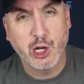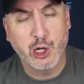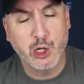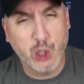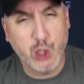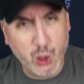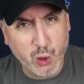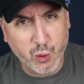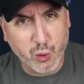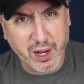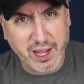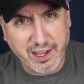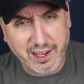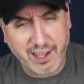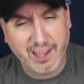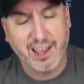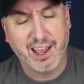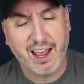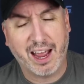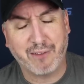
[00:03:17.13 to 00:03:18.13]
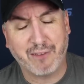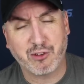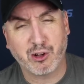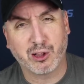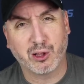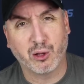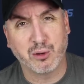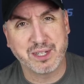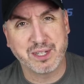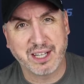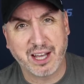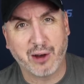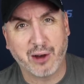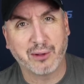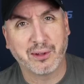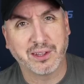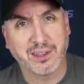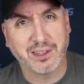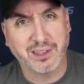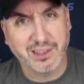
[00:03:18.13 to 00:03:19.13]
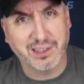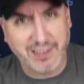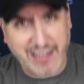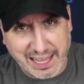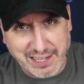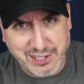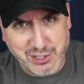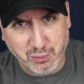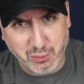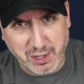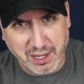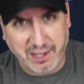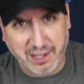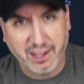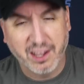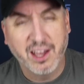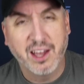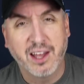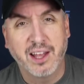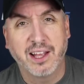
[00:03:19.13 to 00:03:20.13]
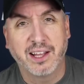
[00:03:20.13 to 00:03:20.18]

New week after closing out last week.